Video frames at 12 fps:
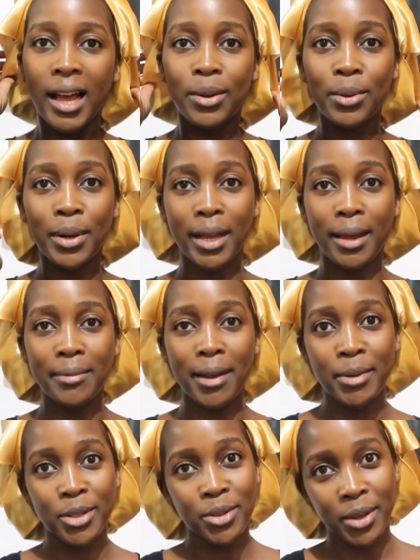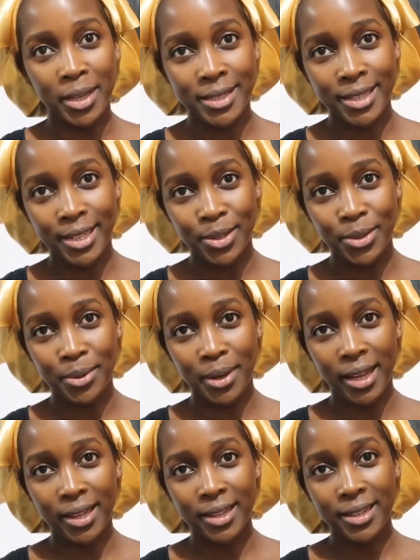I look like I'm coming to your kitchen to
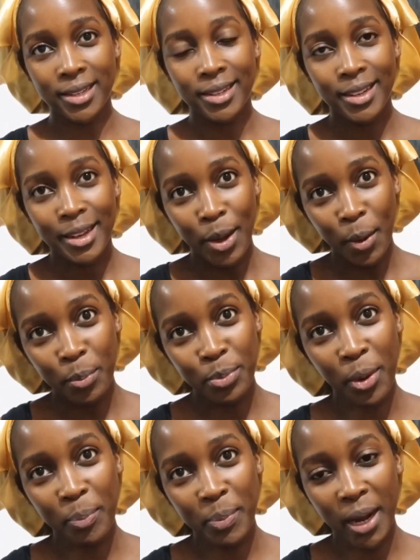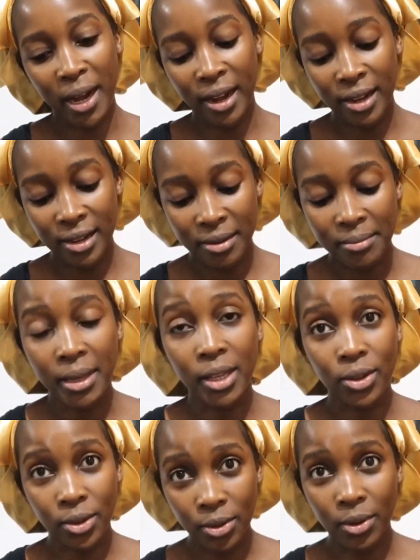like proper
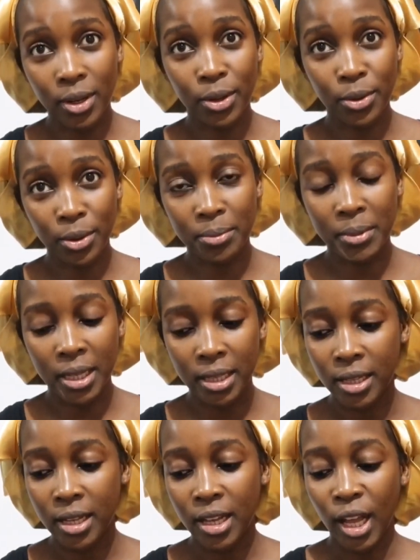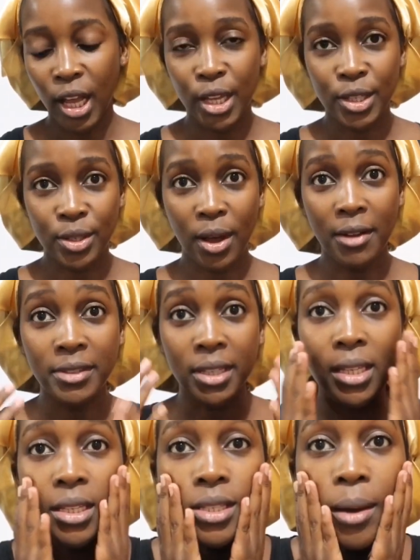make you a good meal. So after
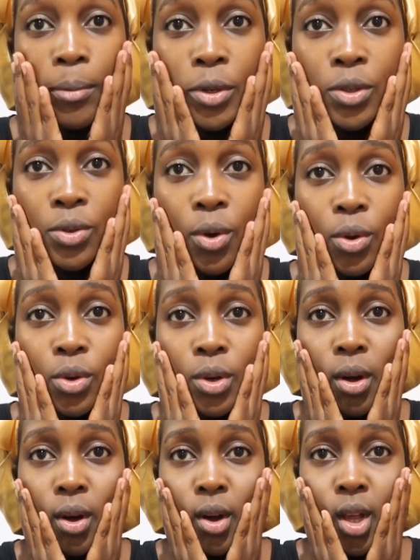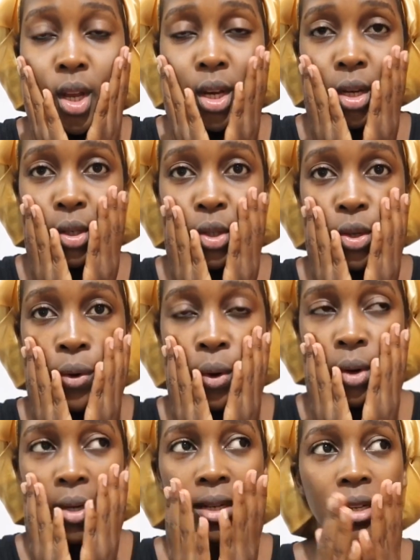this, I'm going to go in and
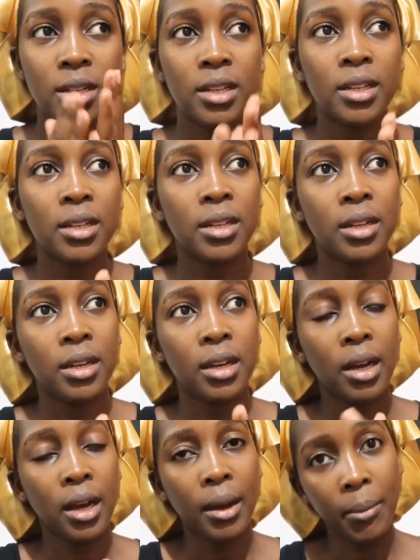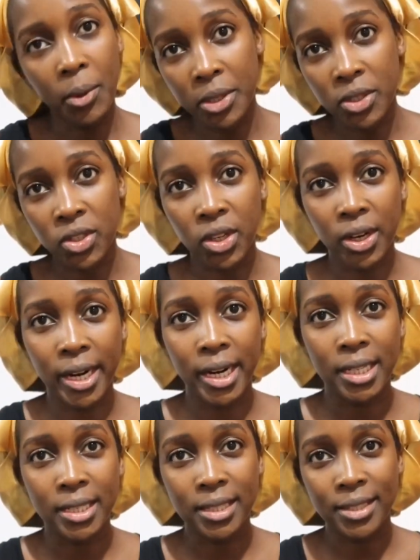tone,
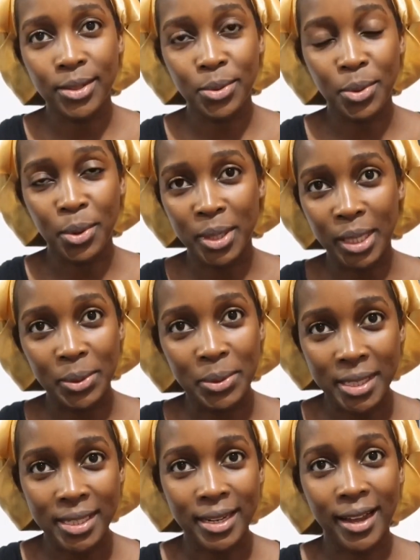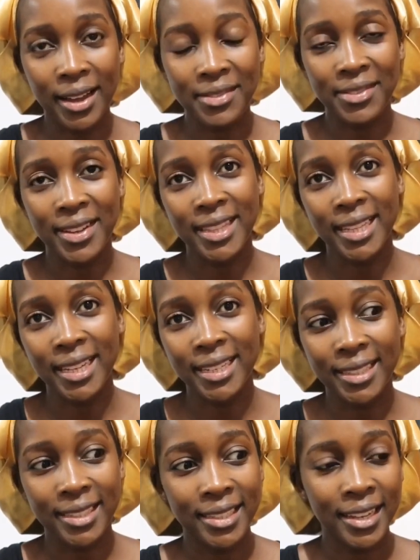moisturize, do all the good stuff, and
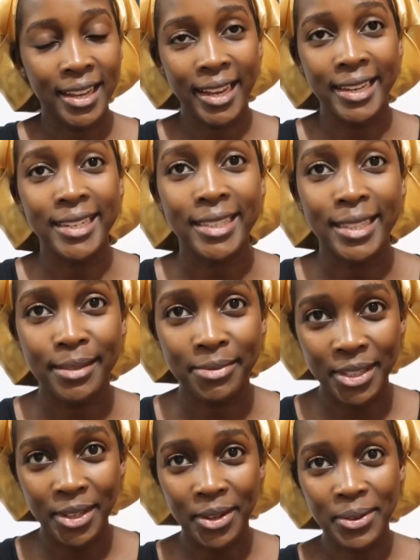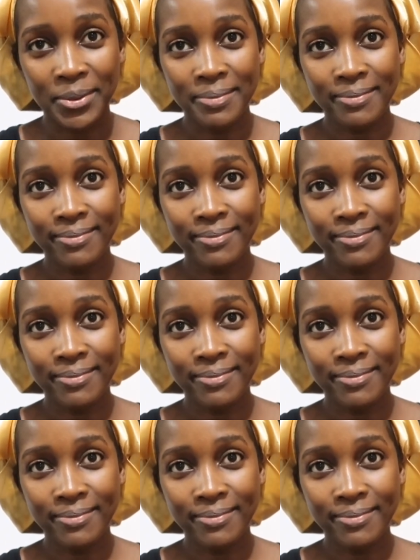then edit this video.